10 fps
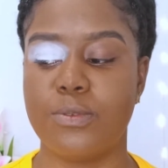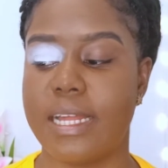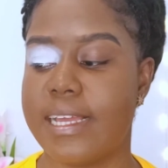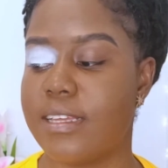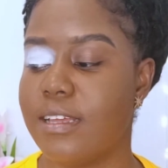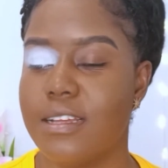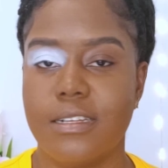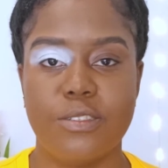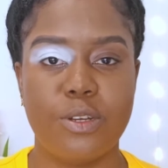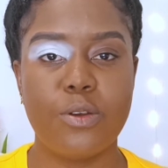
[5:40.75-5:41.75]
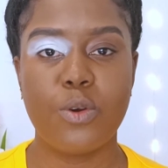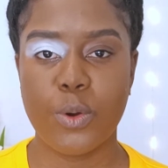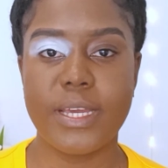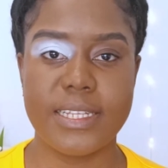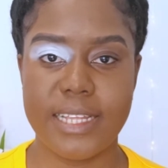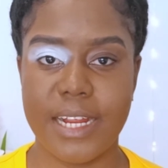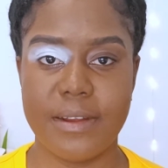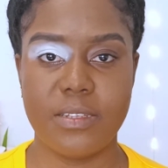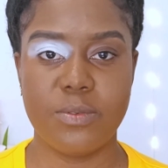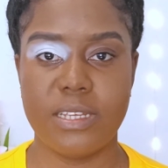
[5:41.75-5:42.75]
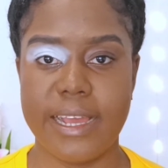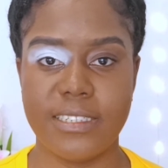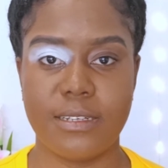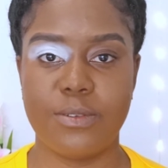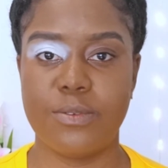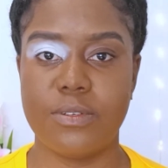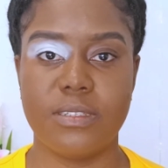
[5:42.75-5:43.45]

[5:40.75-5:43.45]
Like, don't go in direct with the eyeshadow.